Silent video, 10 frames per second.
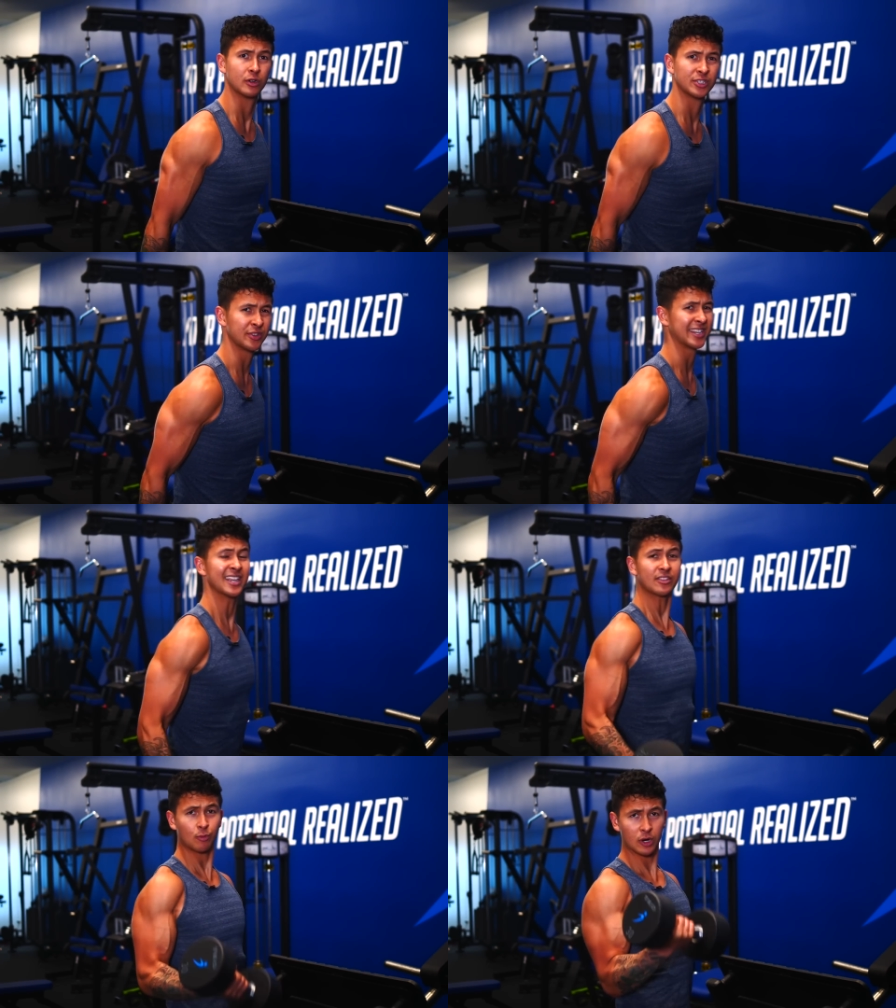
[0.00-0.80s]
So to
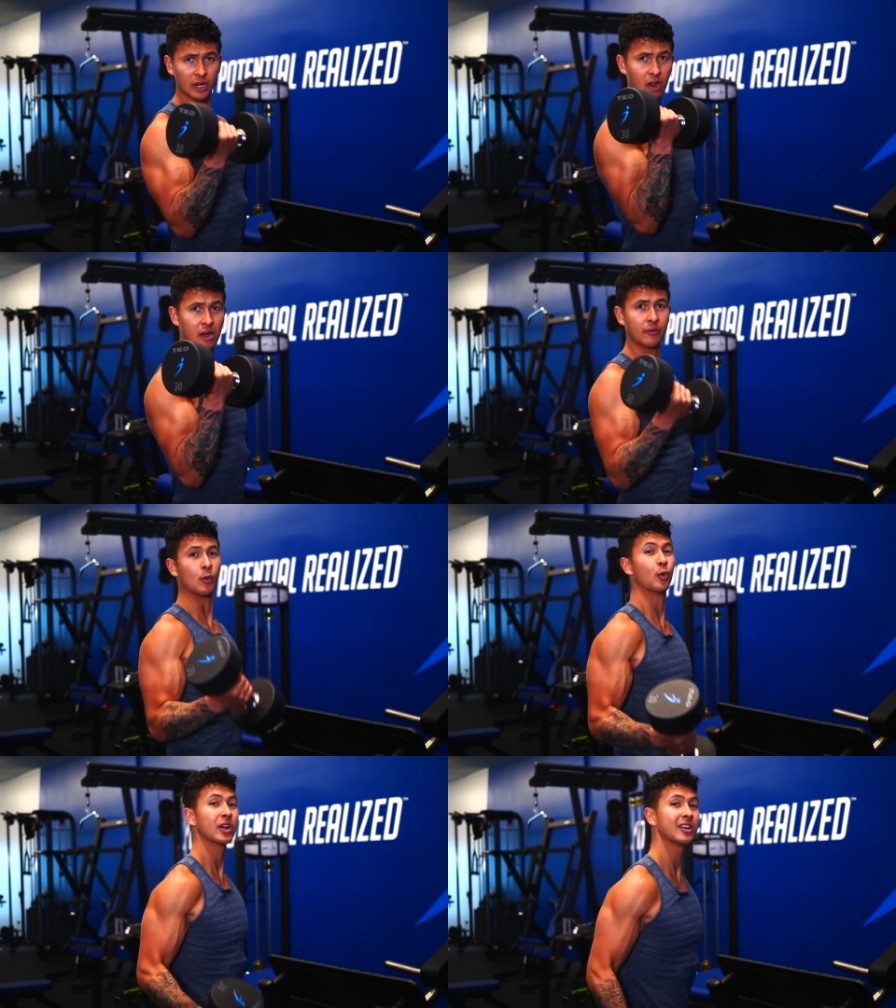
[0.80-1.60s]
kick the workout off,
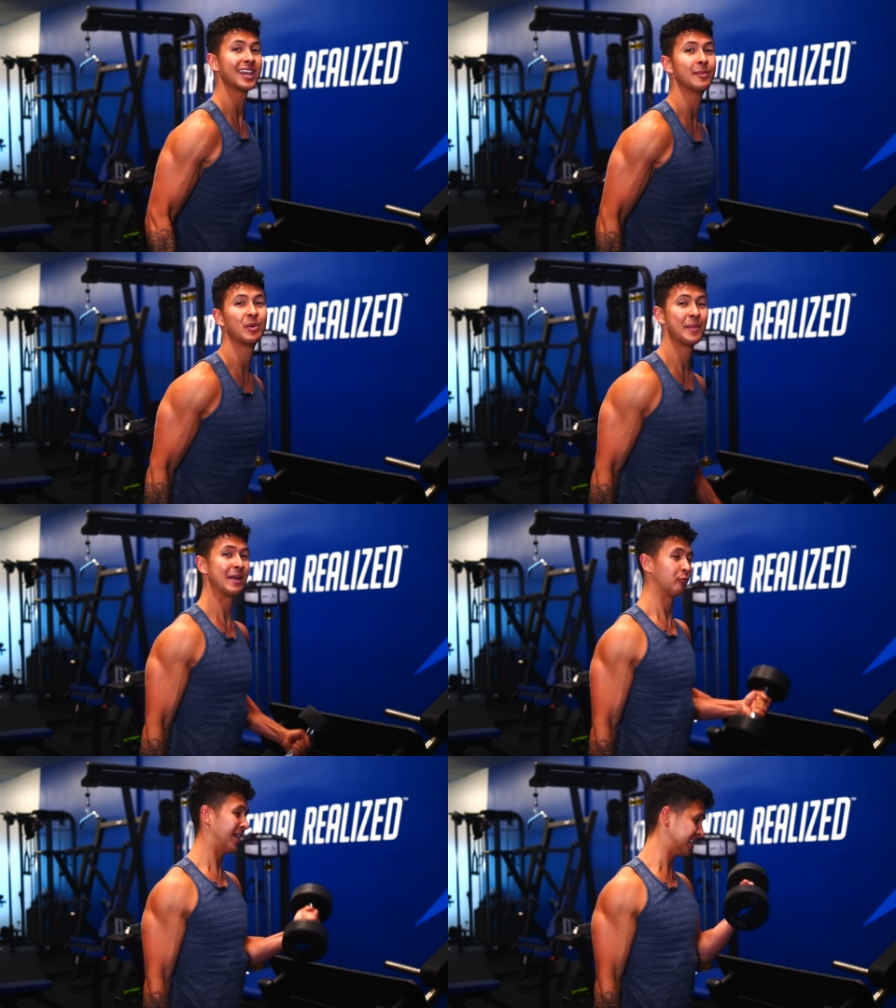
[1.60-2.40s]
we're gonna
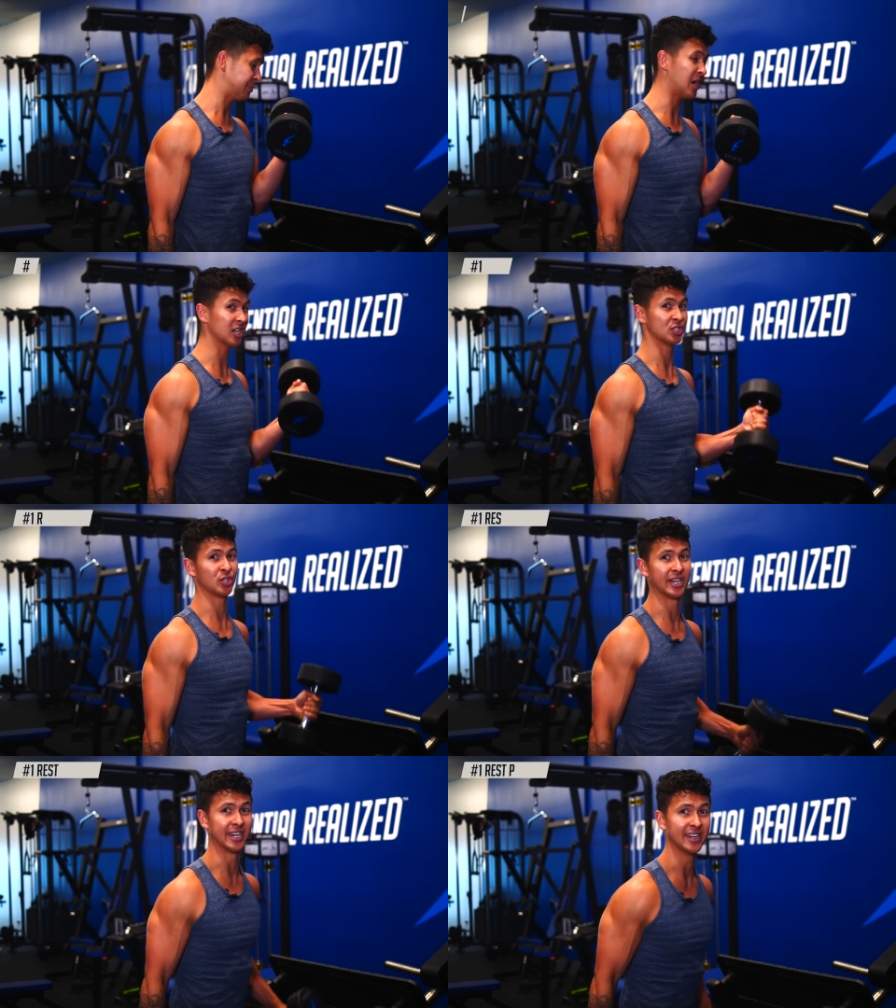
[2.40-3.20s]
implement rest pause
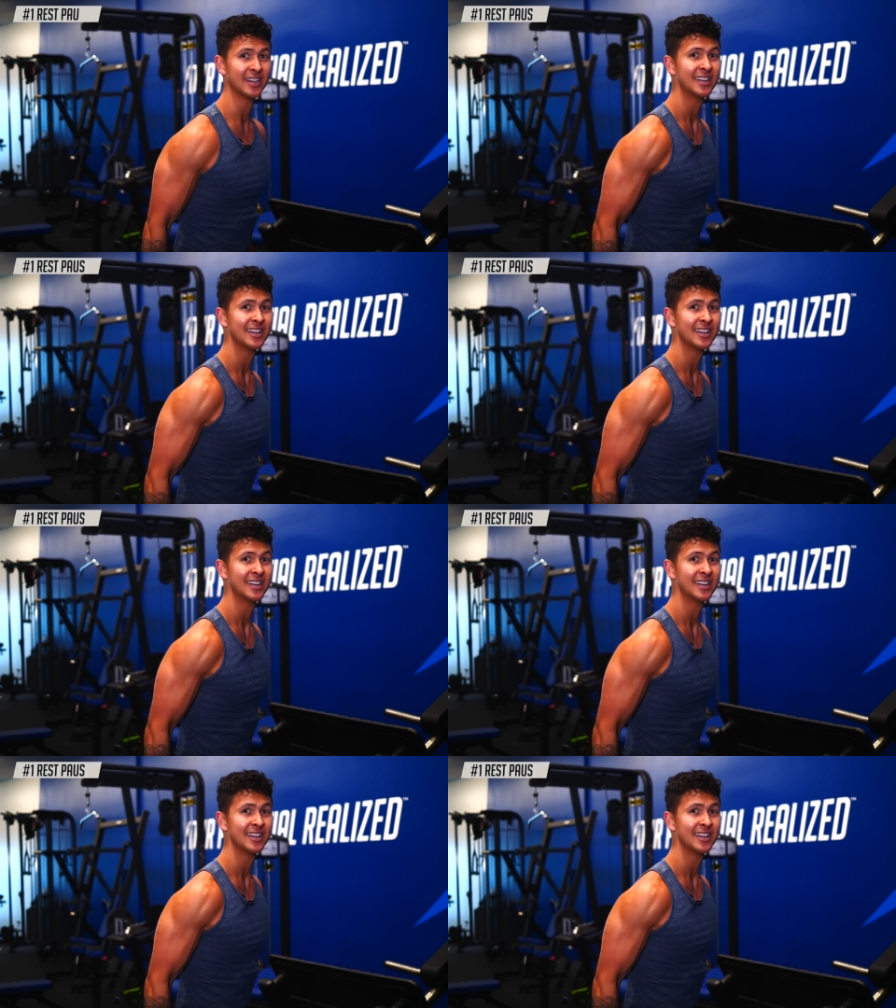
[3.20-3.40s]
training.